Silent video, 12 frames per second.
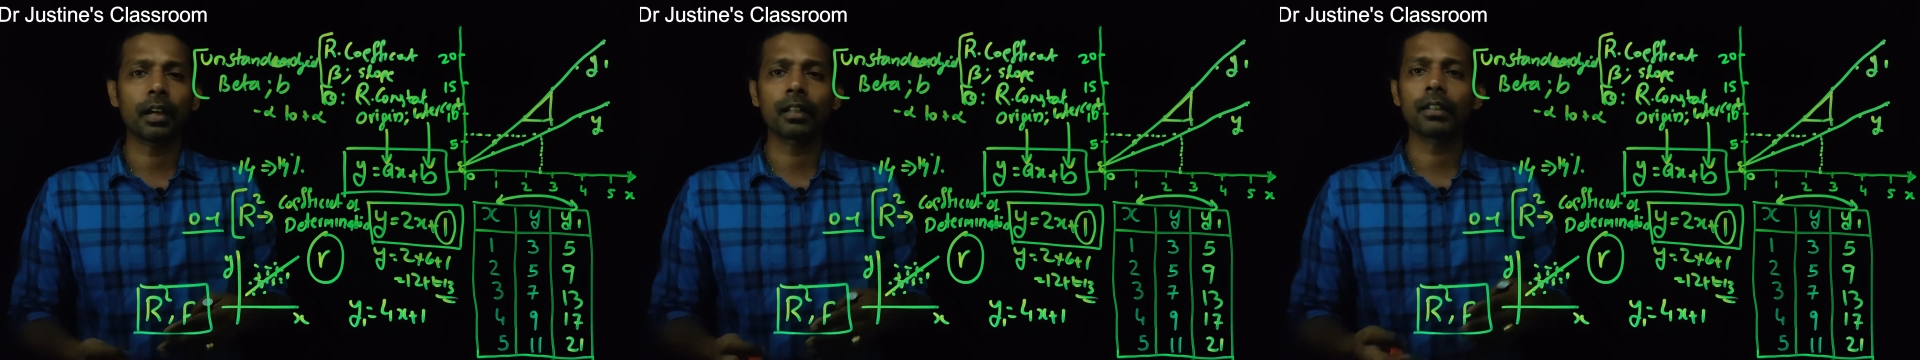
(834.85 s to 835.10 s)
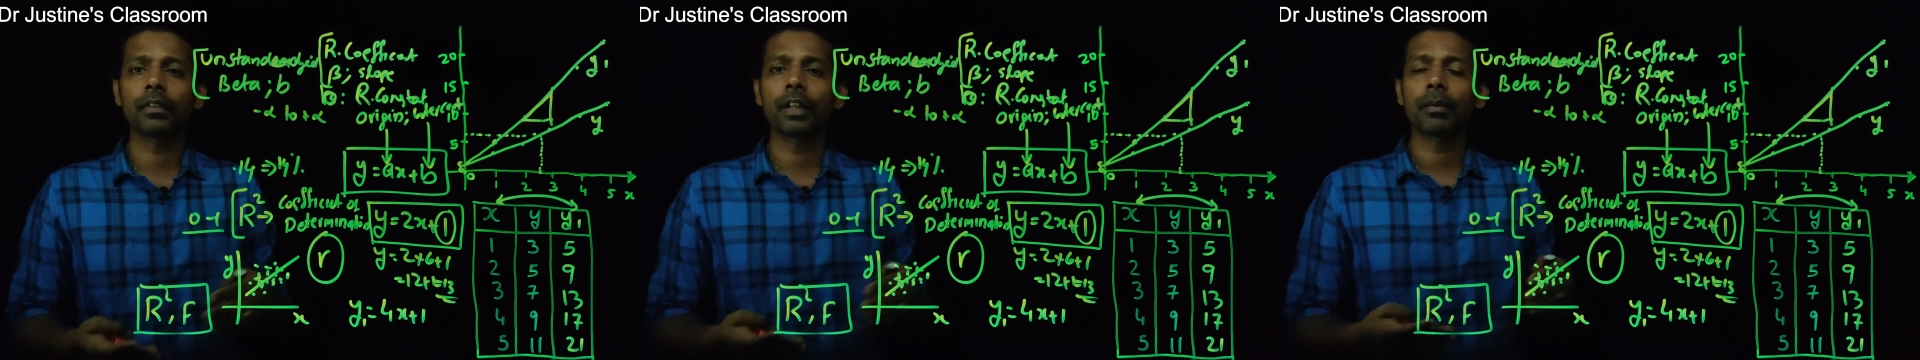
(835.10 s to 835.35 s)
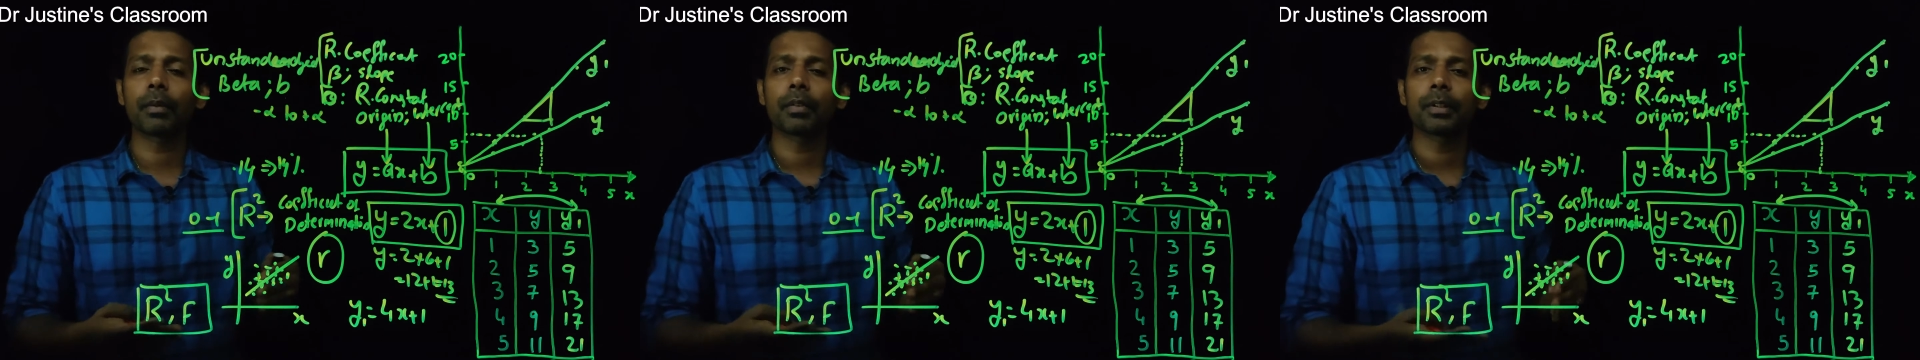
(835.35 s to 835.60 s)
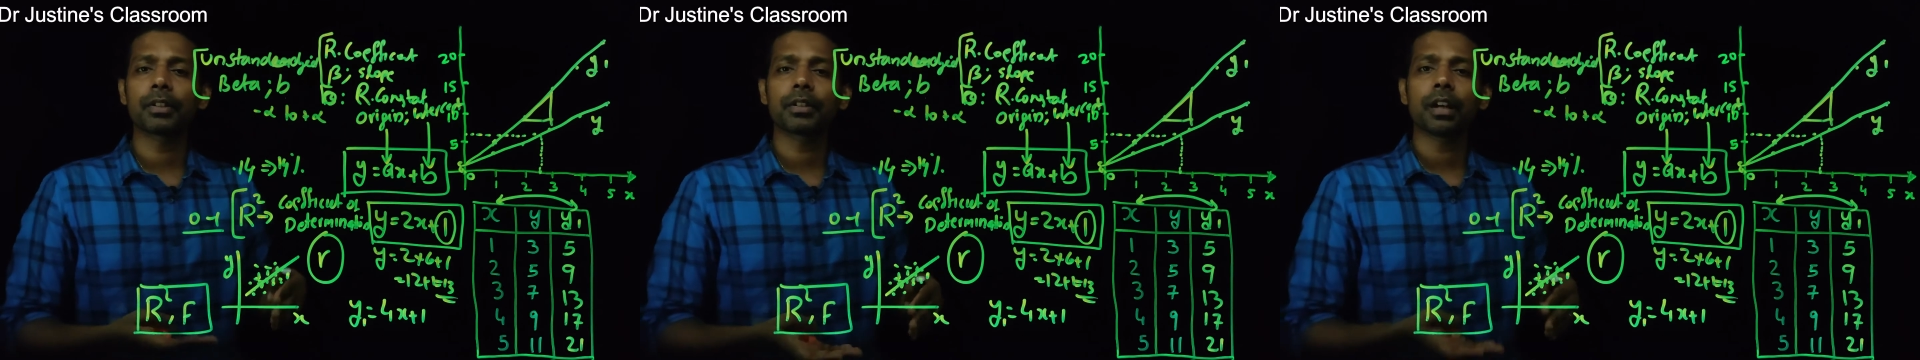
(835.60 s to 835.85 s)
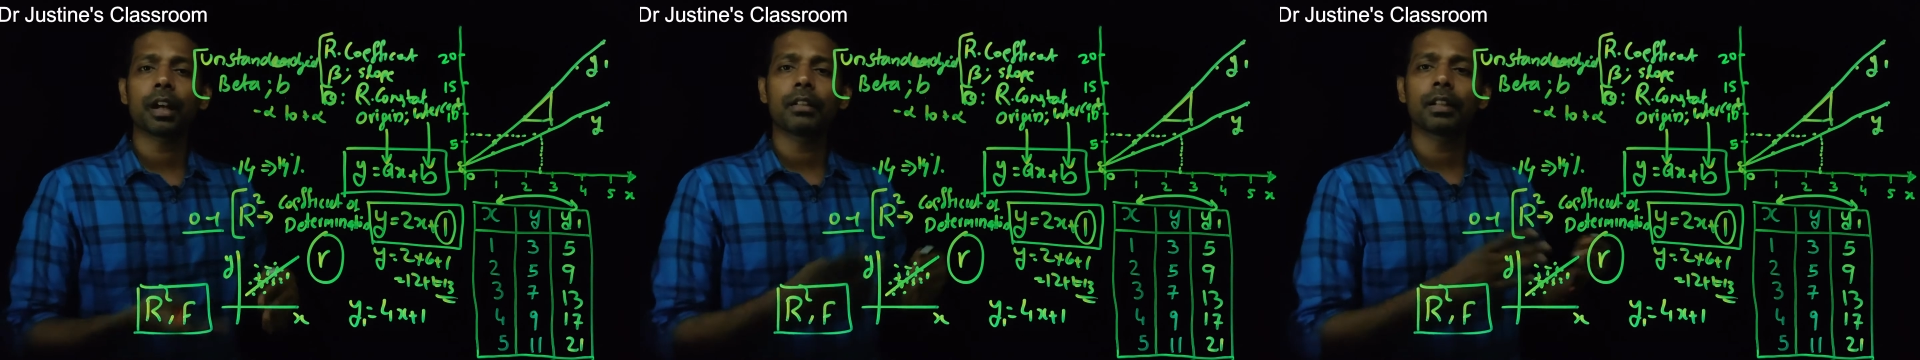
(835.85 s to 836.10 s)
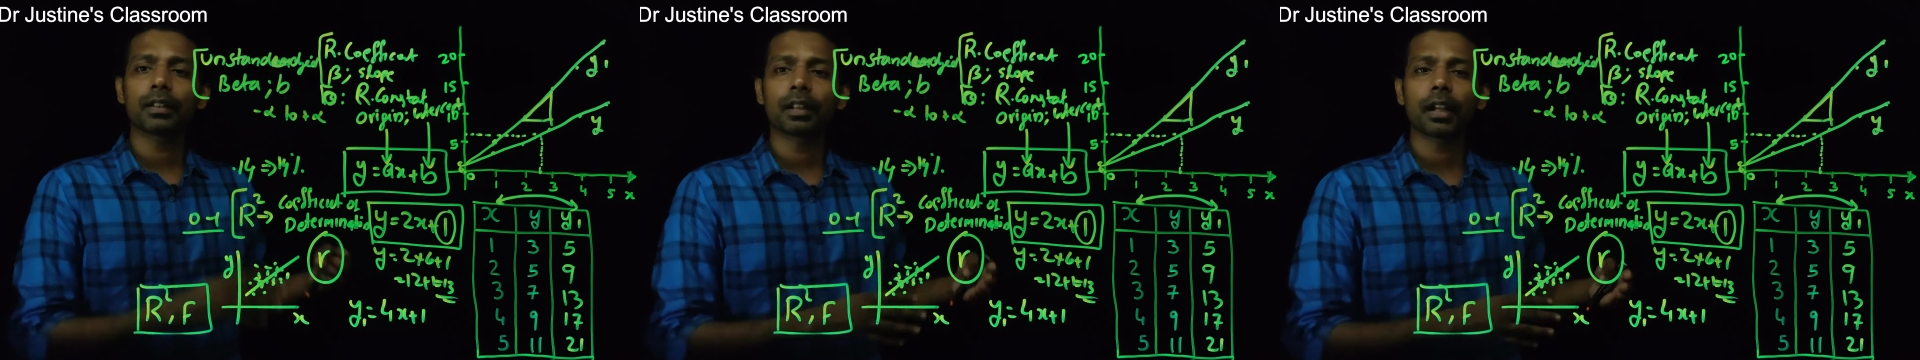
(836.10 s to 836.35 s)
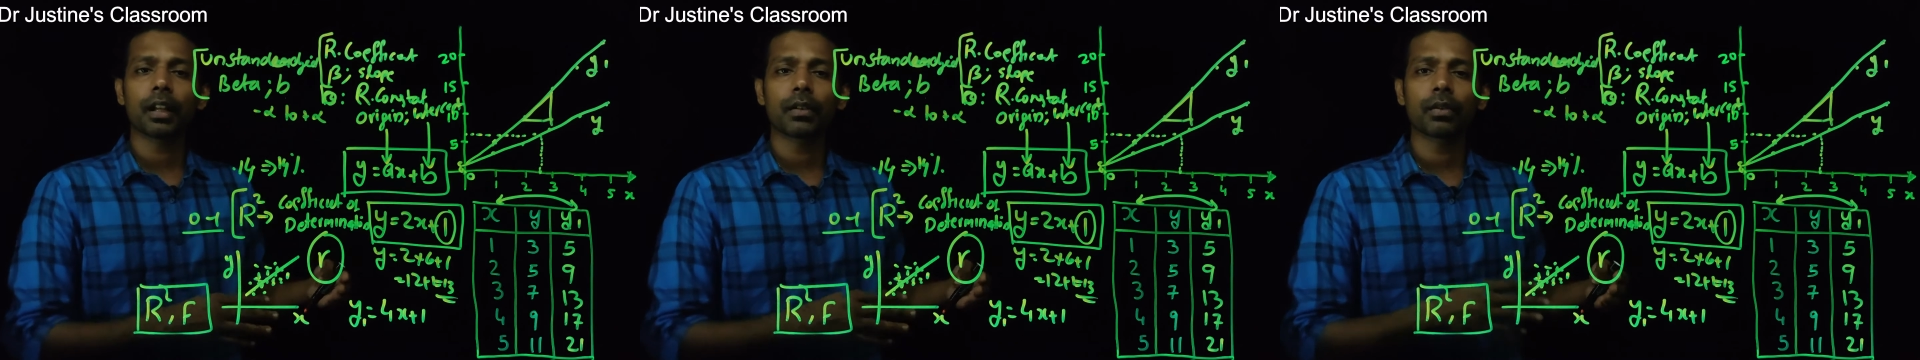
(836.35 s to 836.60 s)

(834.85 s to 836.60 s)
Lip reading: another variable is measured in another scale,